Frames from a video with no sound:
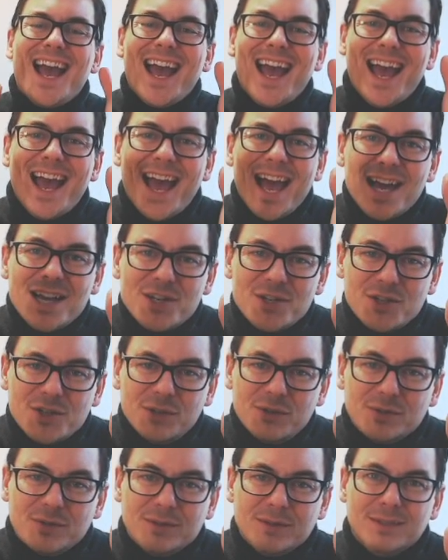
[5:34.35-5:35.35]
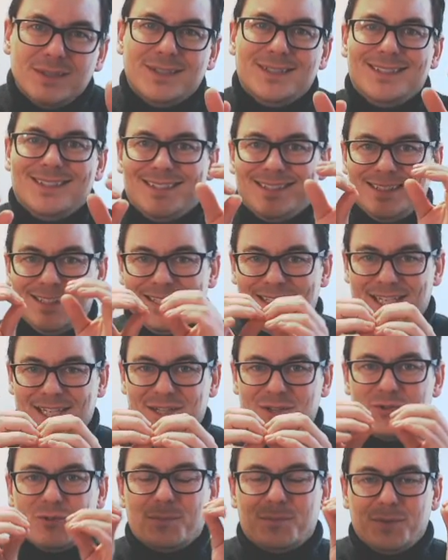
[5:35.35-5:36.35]
actual
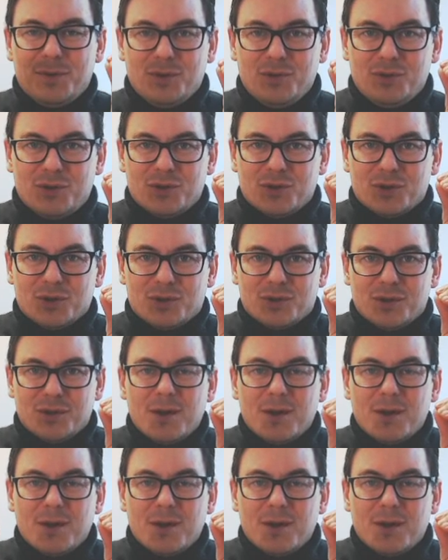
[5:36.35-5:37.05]
distribution.